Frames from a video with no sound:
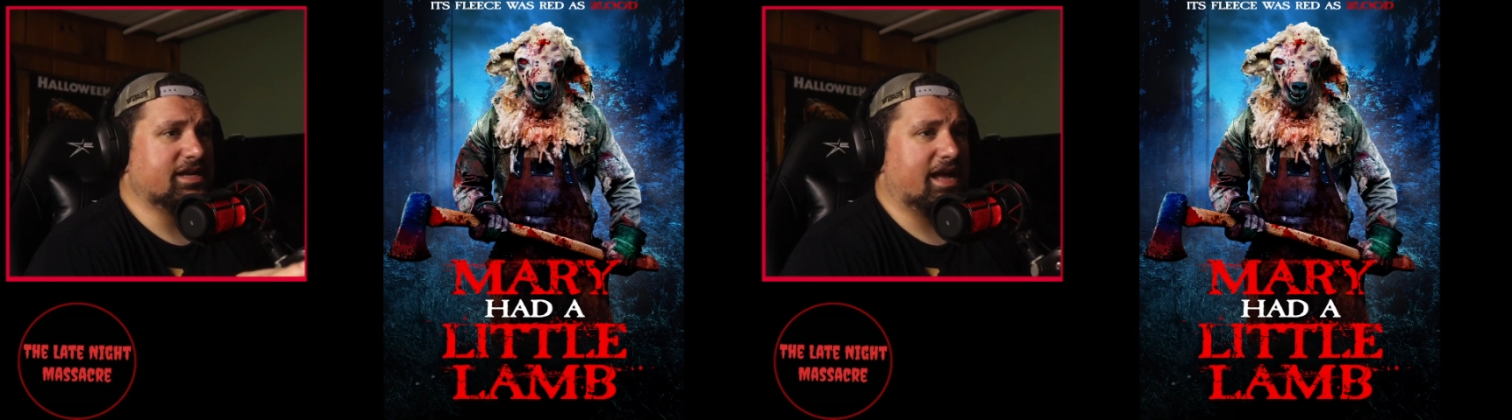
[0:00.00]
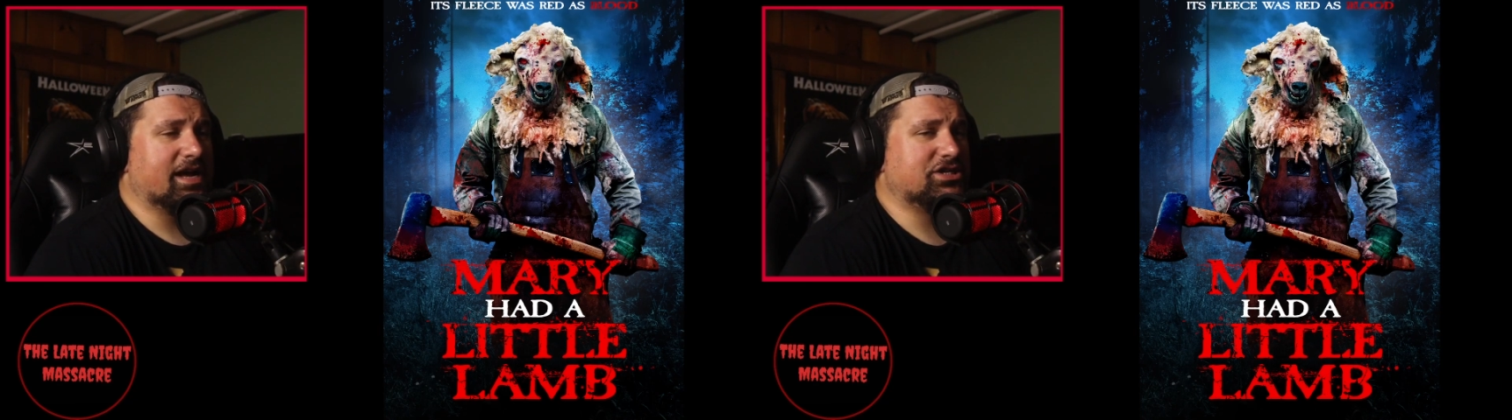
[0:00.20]

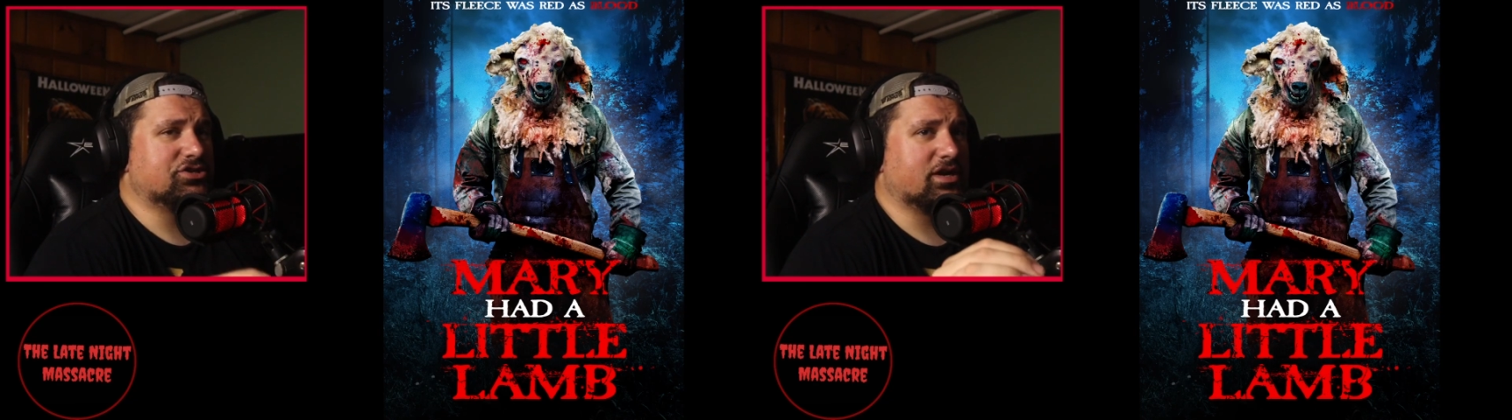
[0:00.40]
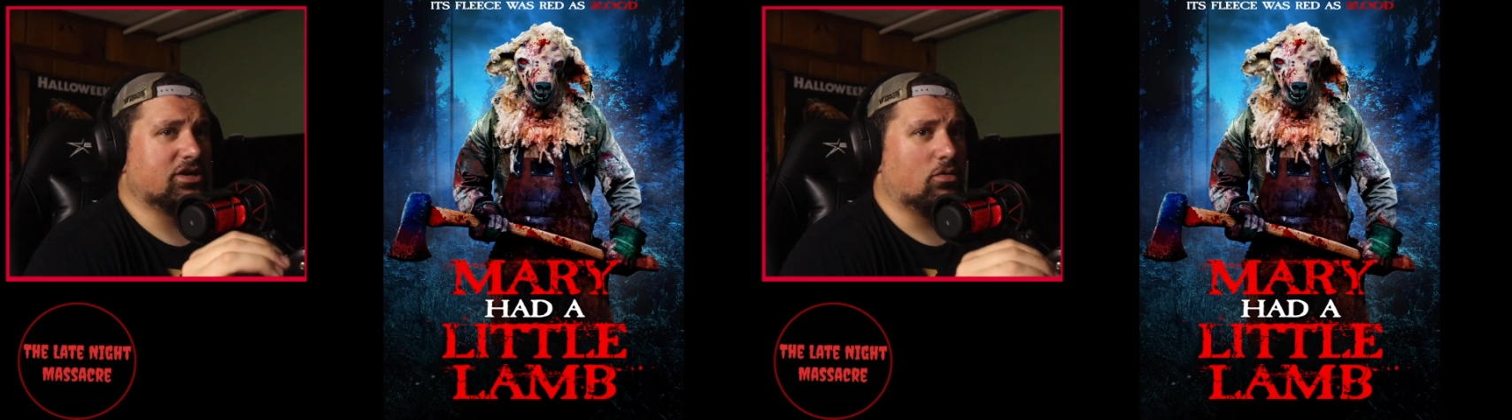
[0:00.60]
I actually
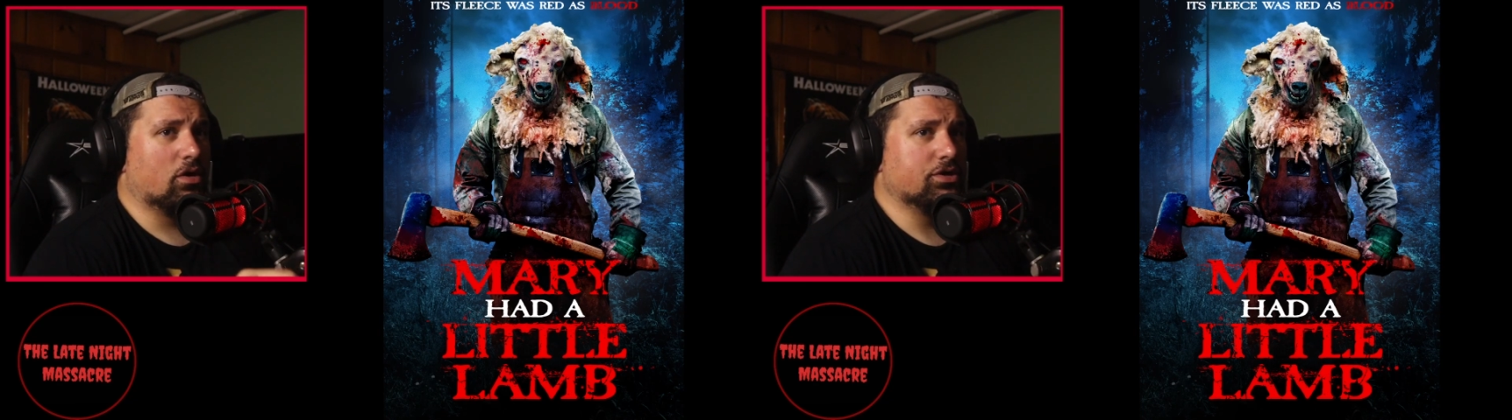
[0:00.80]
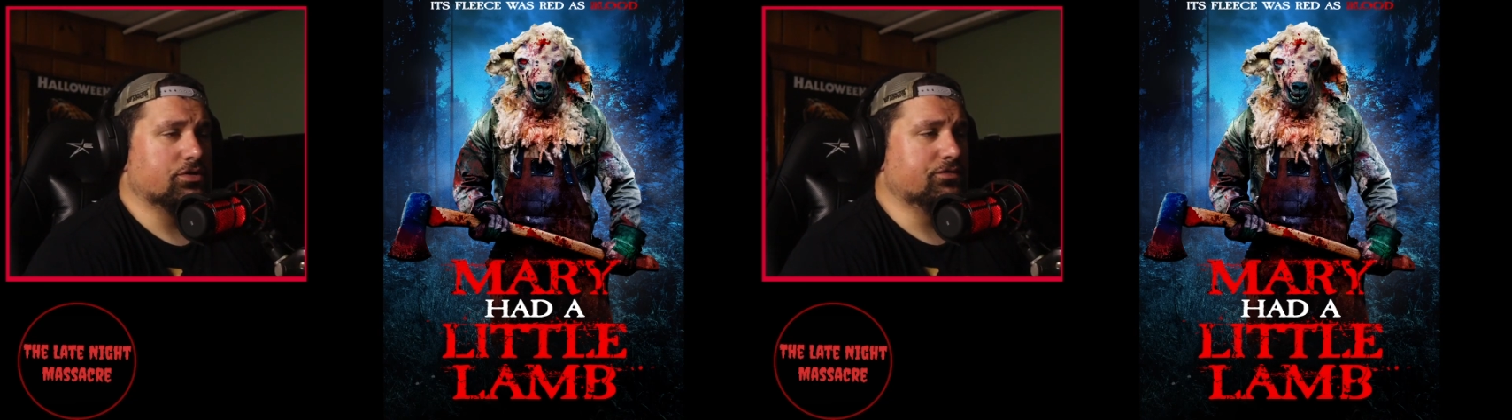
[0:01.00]
tried to go on
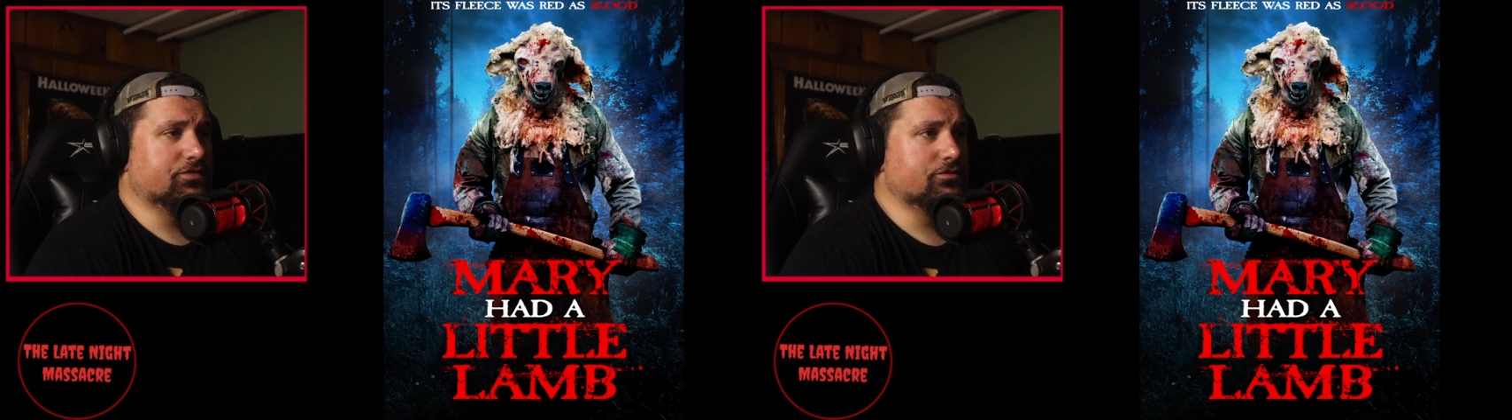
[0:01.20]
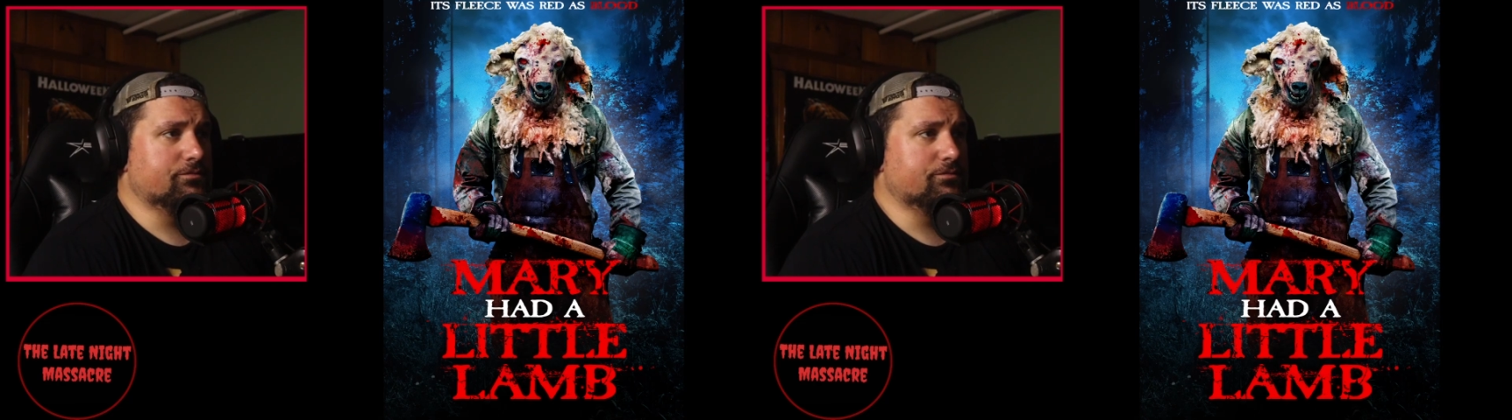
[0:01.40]
YouTube,